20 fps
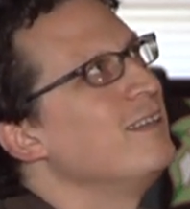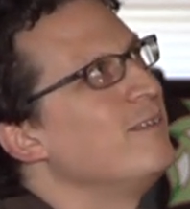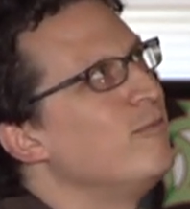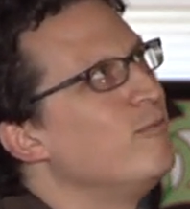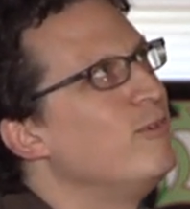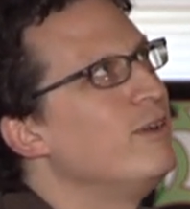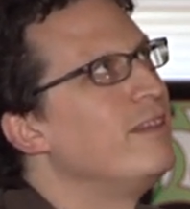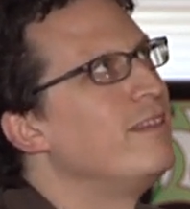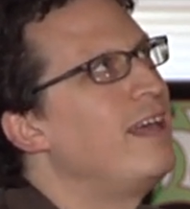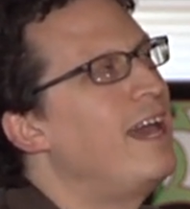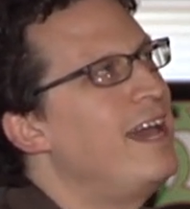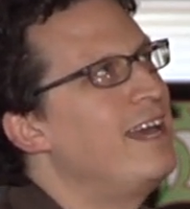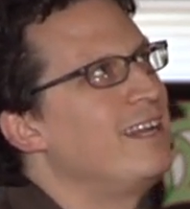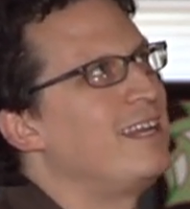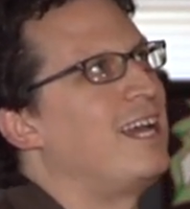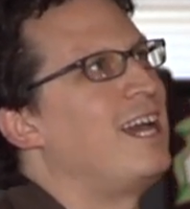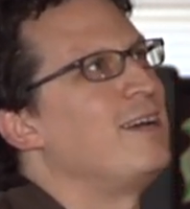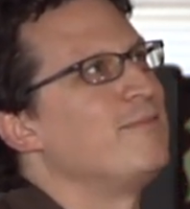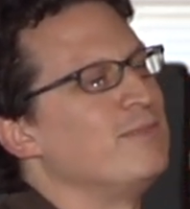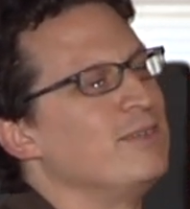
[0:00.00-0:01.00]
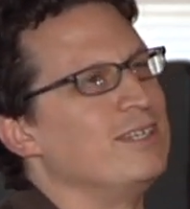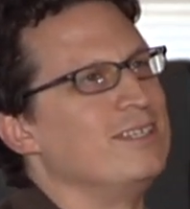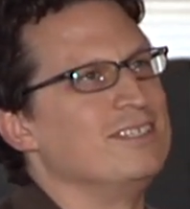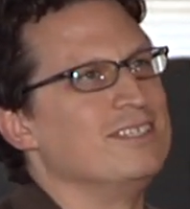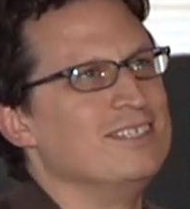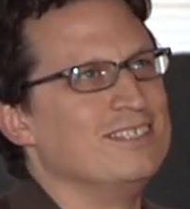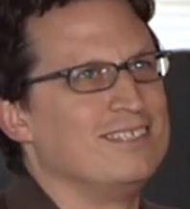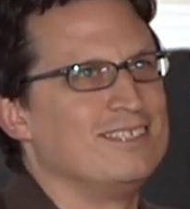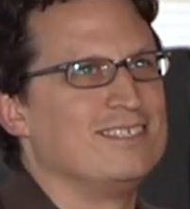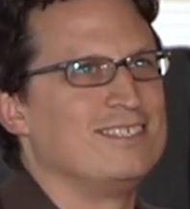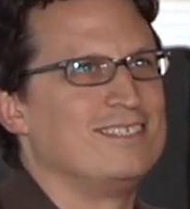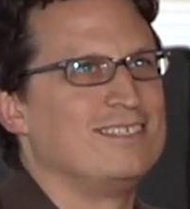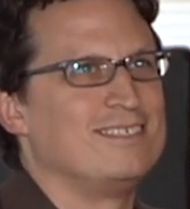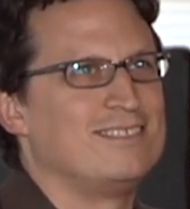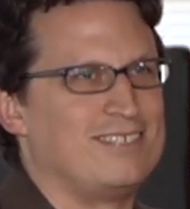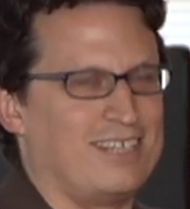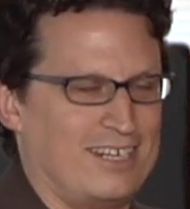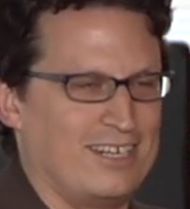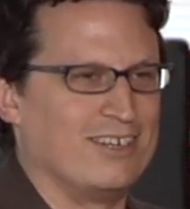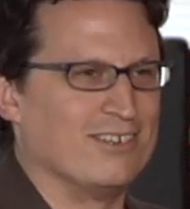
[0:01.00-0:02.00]
when that happened
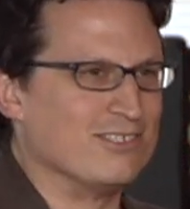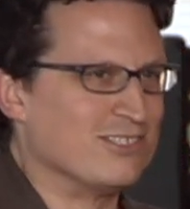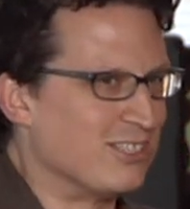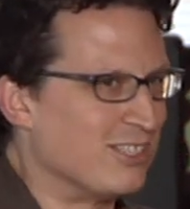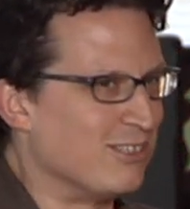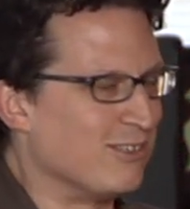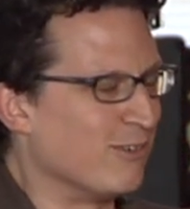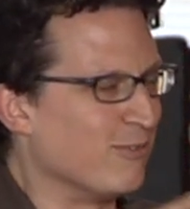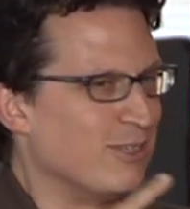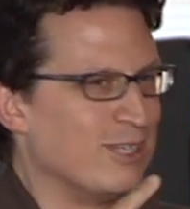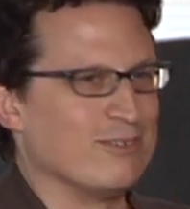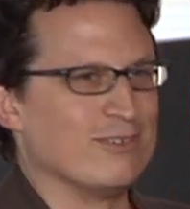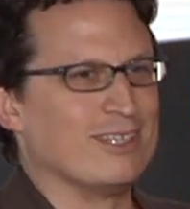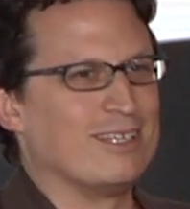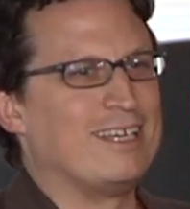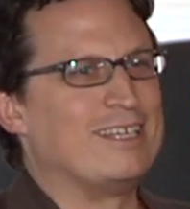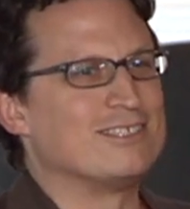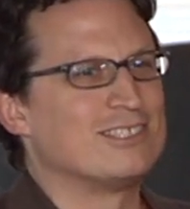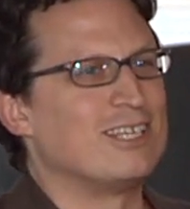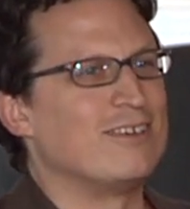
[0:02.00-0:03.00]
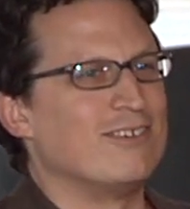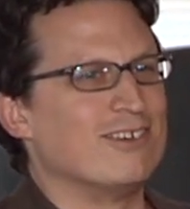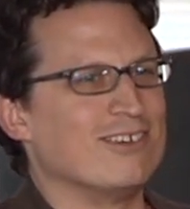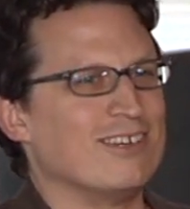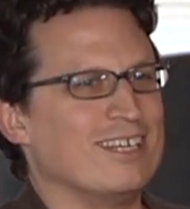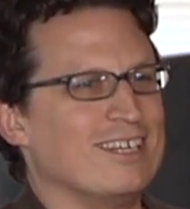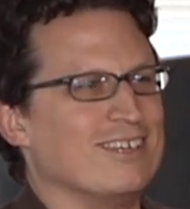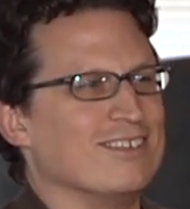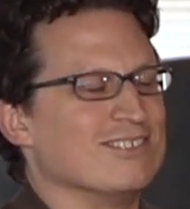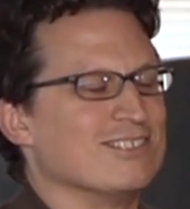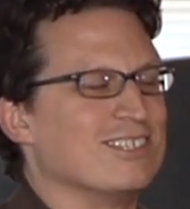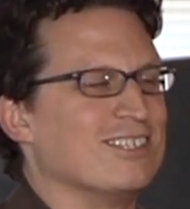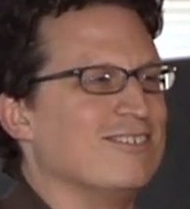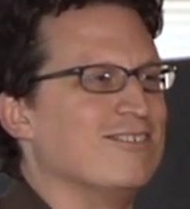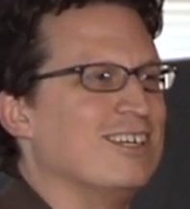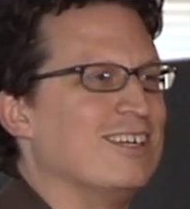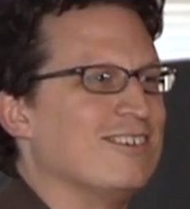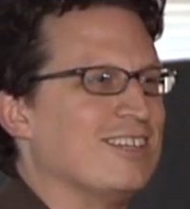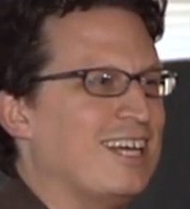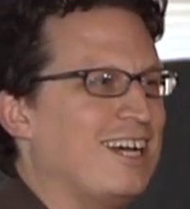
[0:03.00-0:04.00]
10 years ago, or whenever, 7 or 8 years ago,
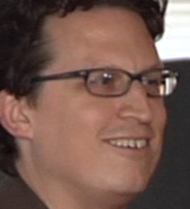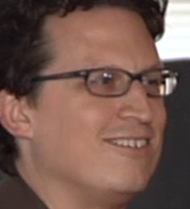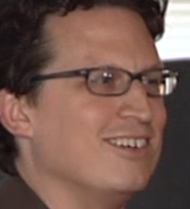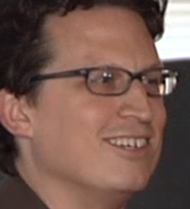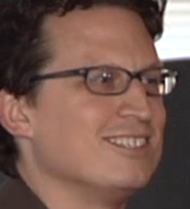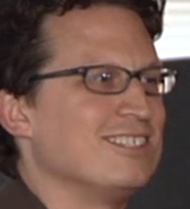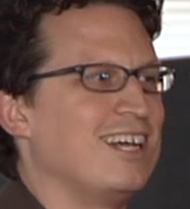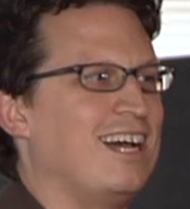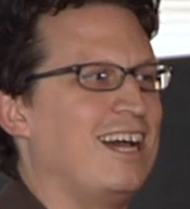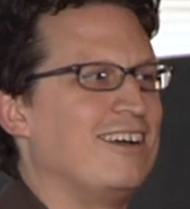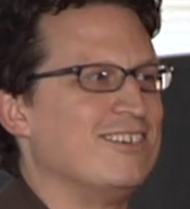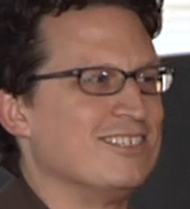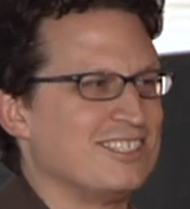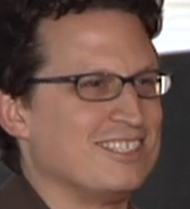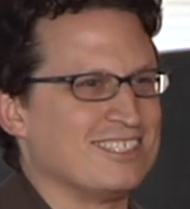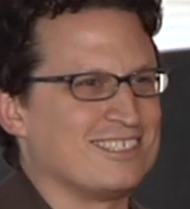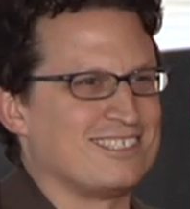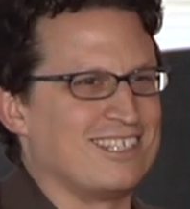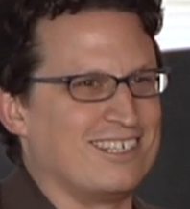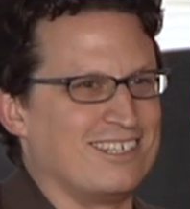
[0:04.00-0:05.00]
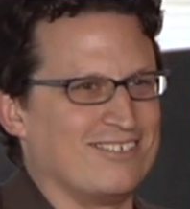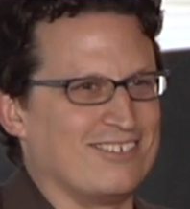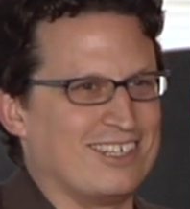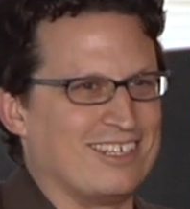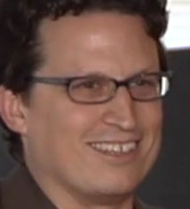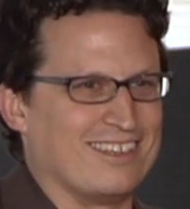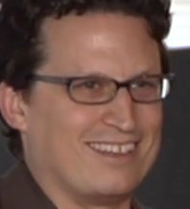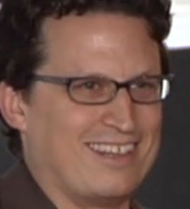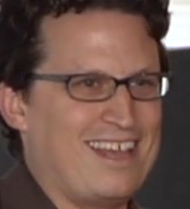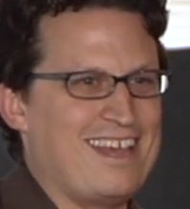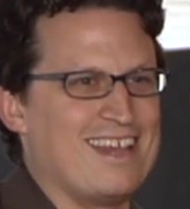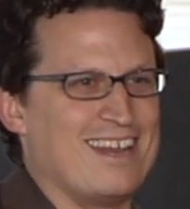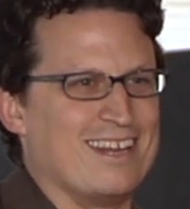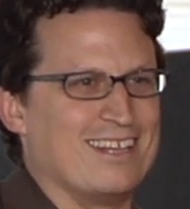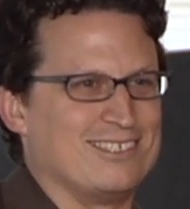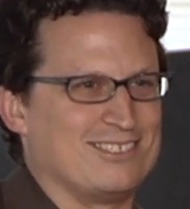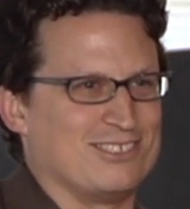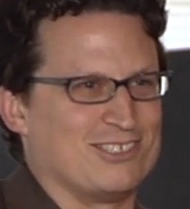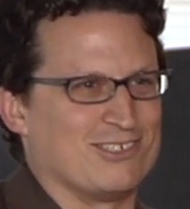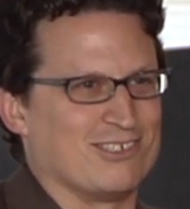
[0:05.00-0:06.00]
whenever that was, I wasn't excited about it then
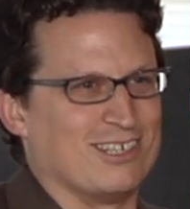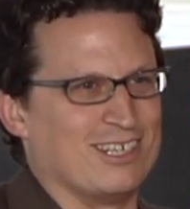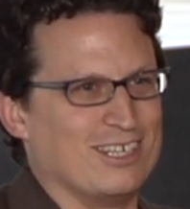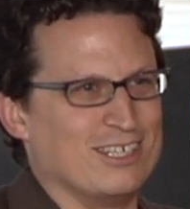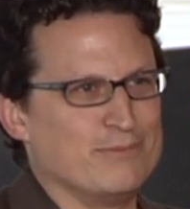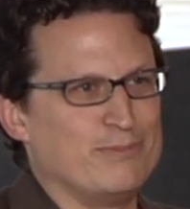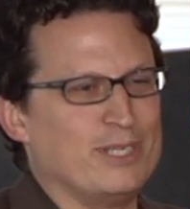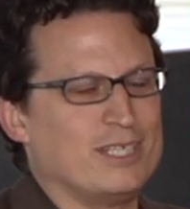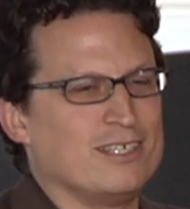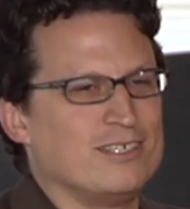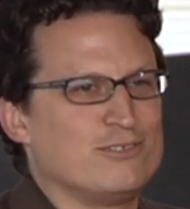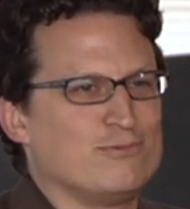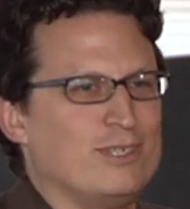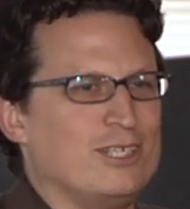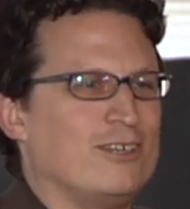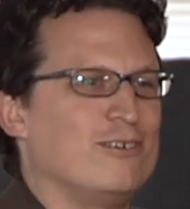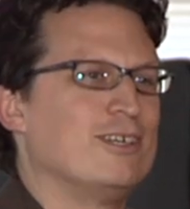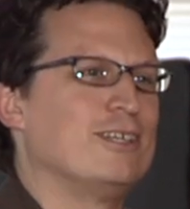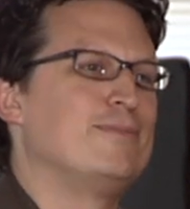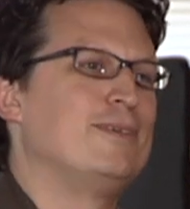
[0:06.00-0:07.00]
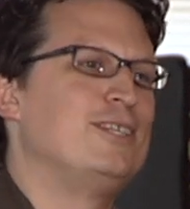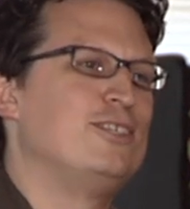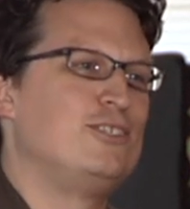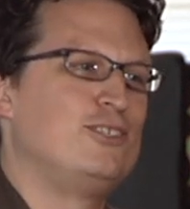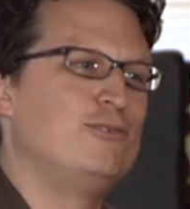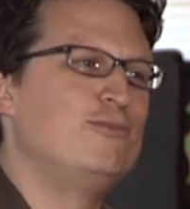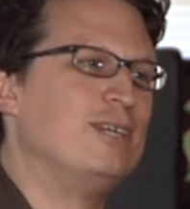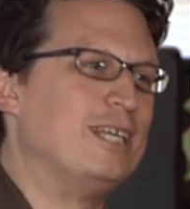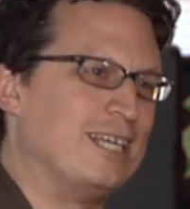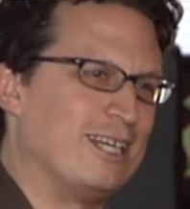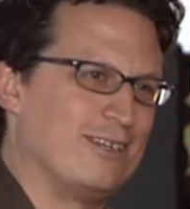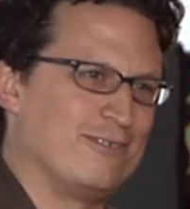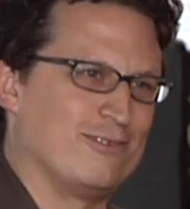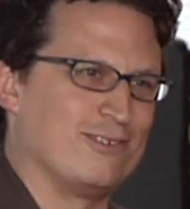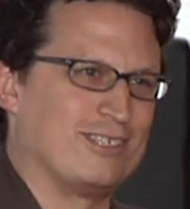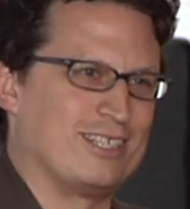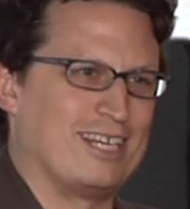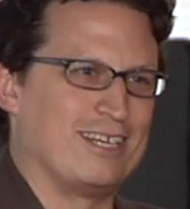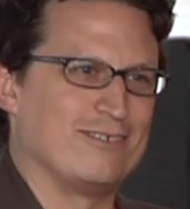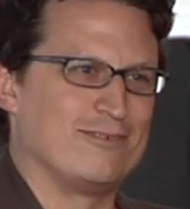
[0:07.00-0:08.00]
as a trend, because we'd already been doing it
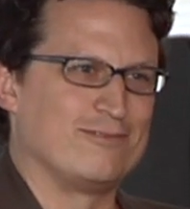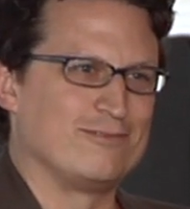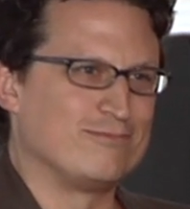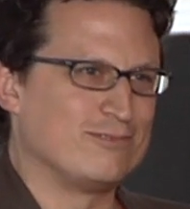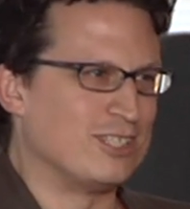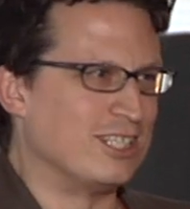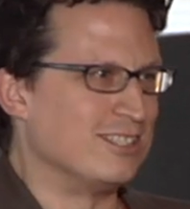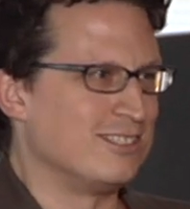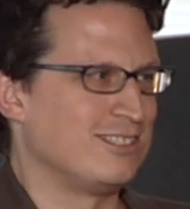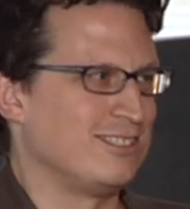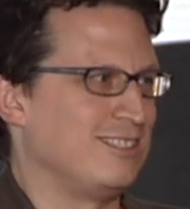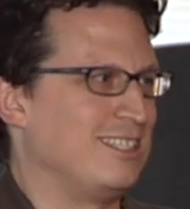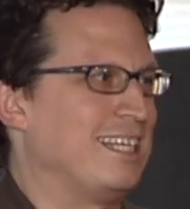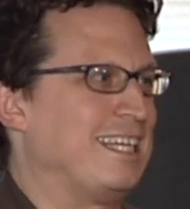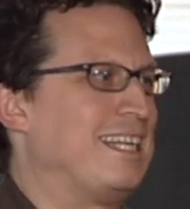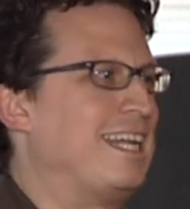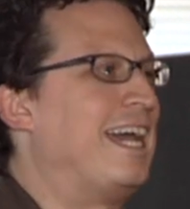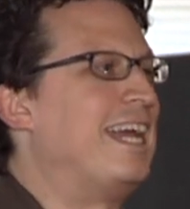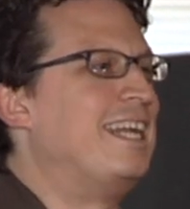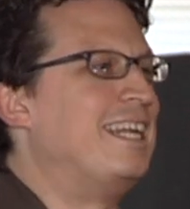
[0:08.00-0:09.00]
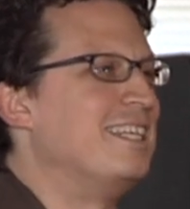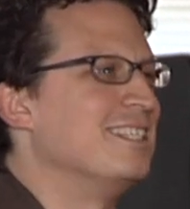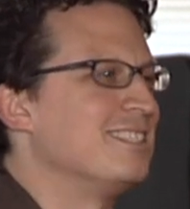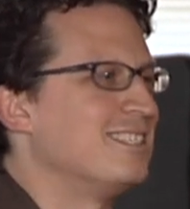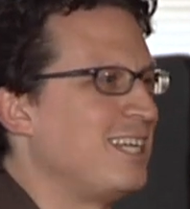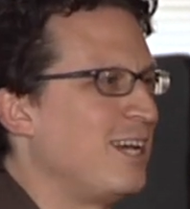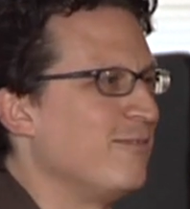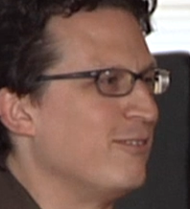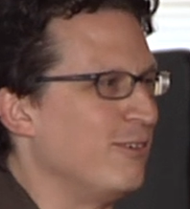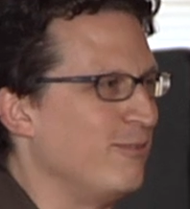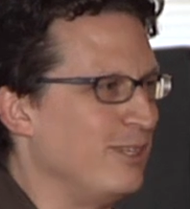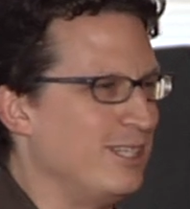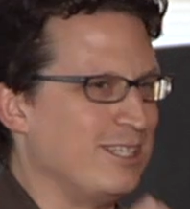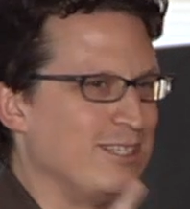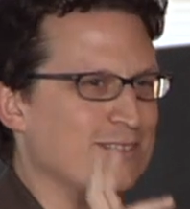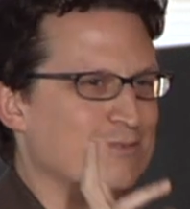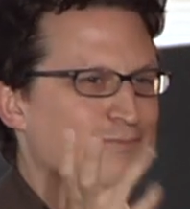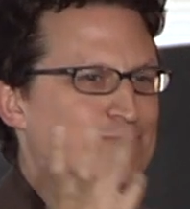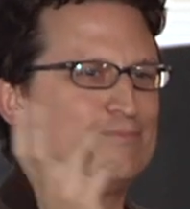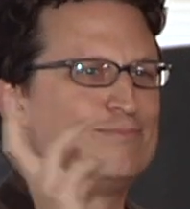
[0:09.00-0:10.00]
since like 97. We
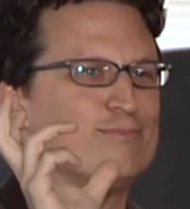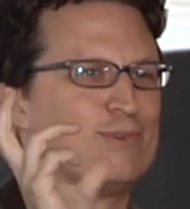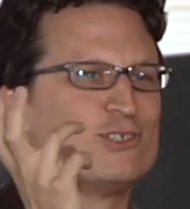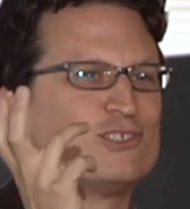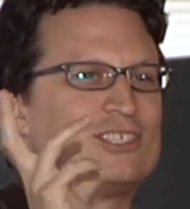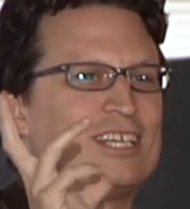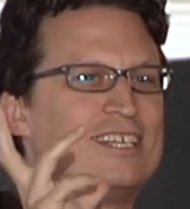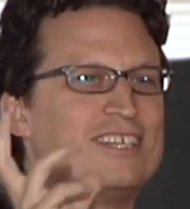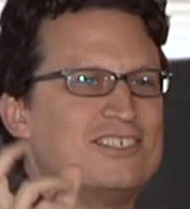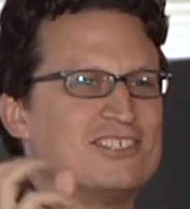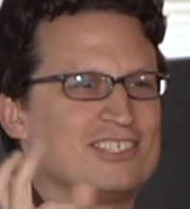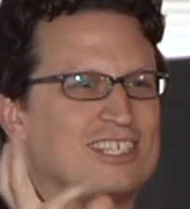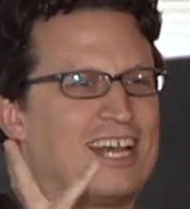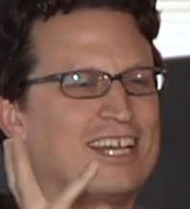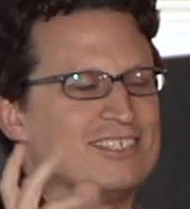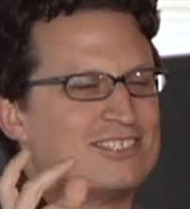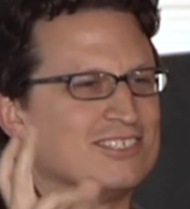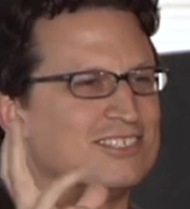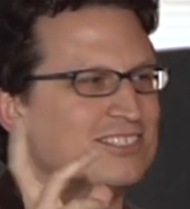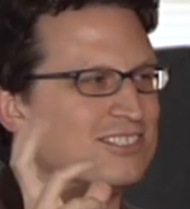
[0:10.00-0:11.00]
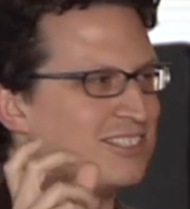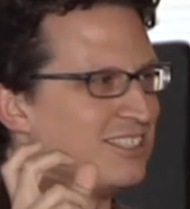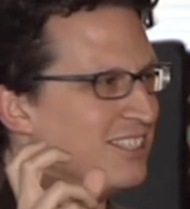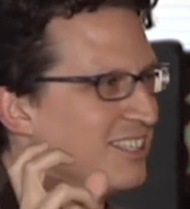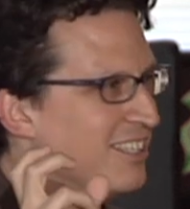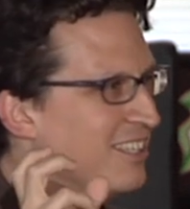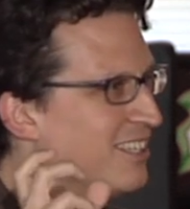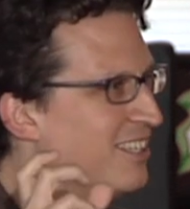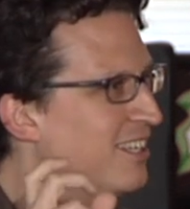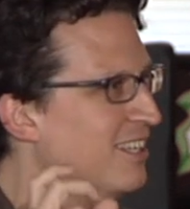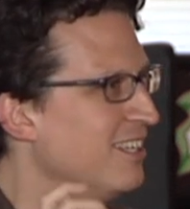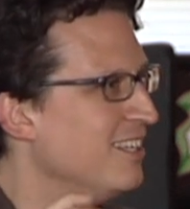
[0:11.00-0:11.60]
did percentage sizes in